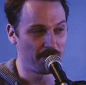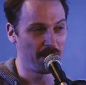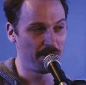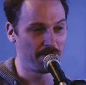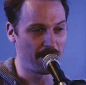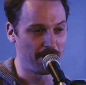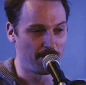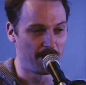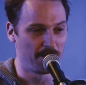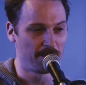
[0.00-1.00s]
3, 5,
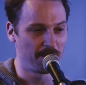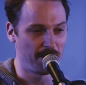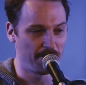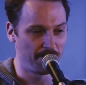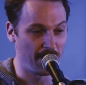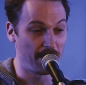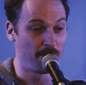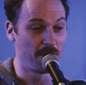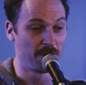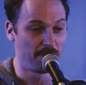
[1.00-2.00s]
1, 3, 5,
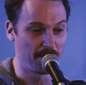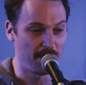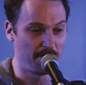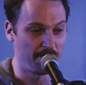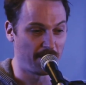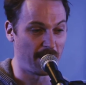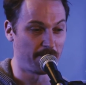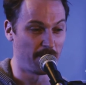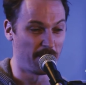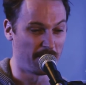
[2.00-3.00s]
1, 3,
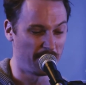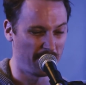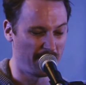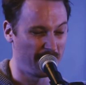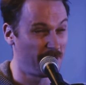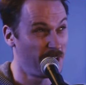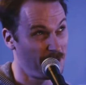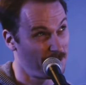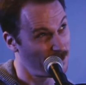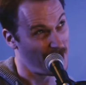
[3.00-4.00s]
5, 1,
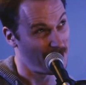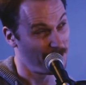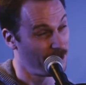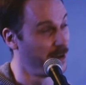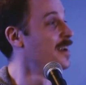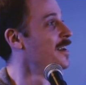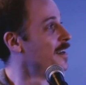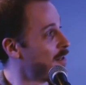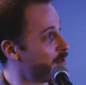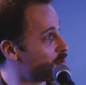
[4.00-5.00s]
3, 5.
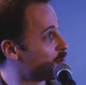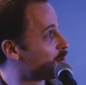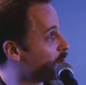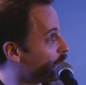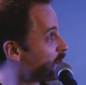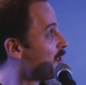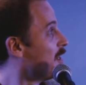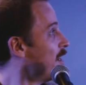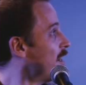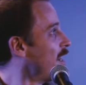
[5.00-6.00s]
So close.
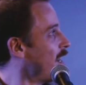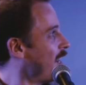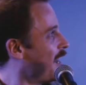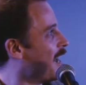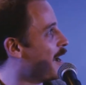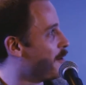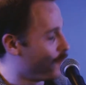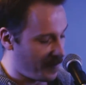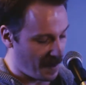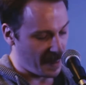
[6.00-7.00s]

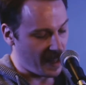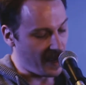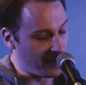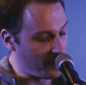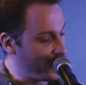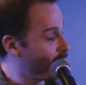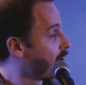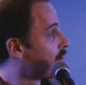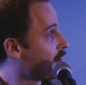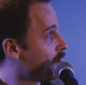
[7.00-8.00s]
The other way you
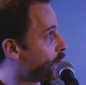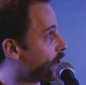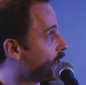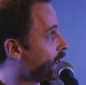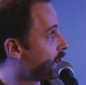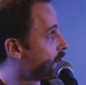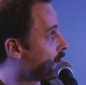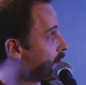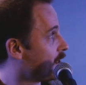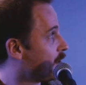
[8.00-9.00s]
can think about it is to
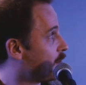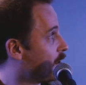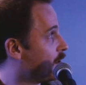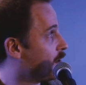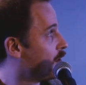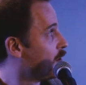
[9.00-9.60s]
think about